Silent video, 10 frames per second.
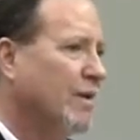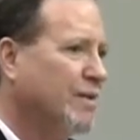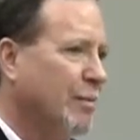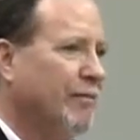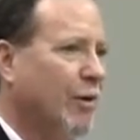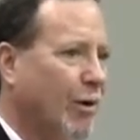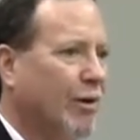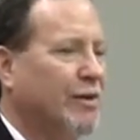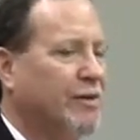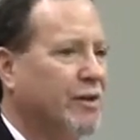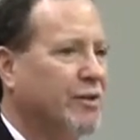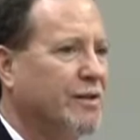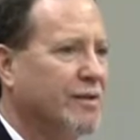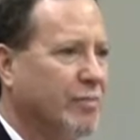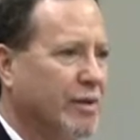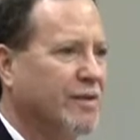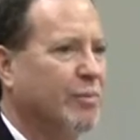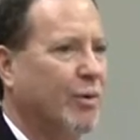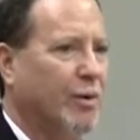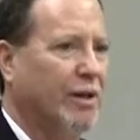Some of our organizations have been
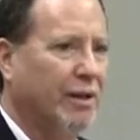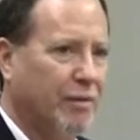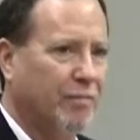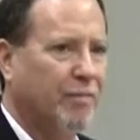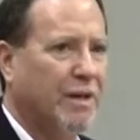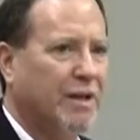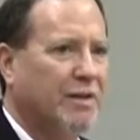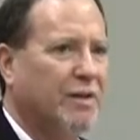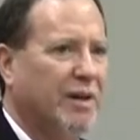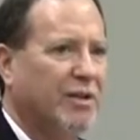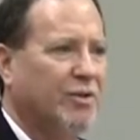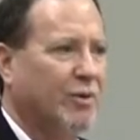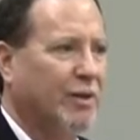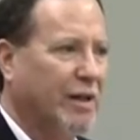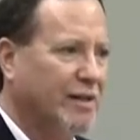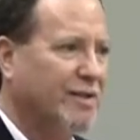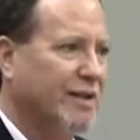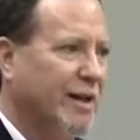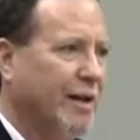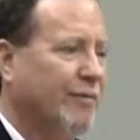supporting him to make sure that he can
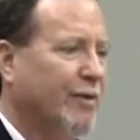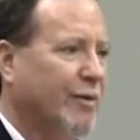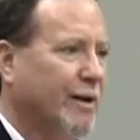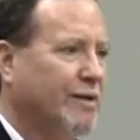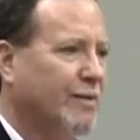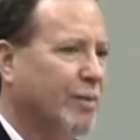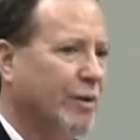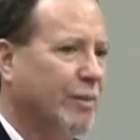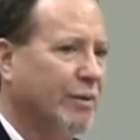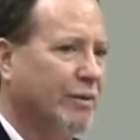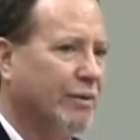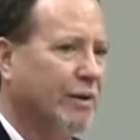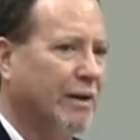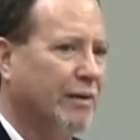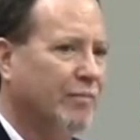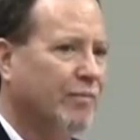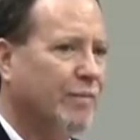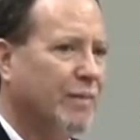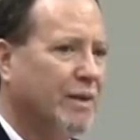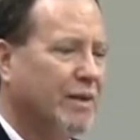stand up for the rights of people
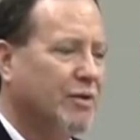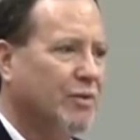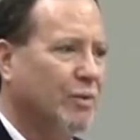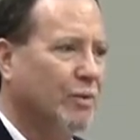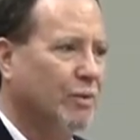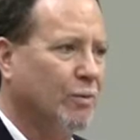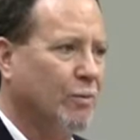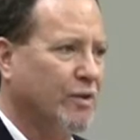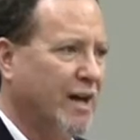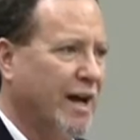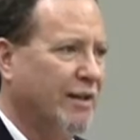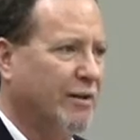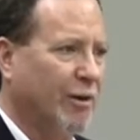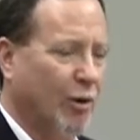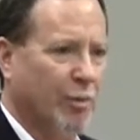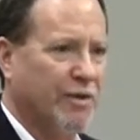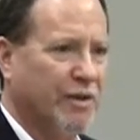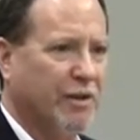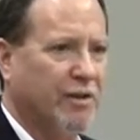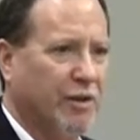to reside in their homes
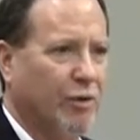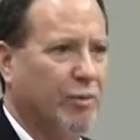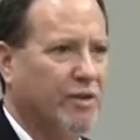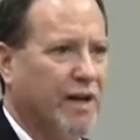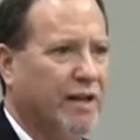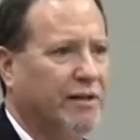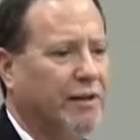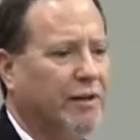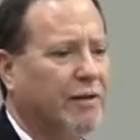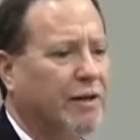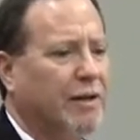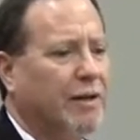and continue residing there.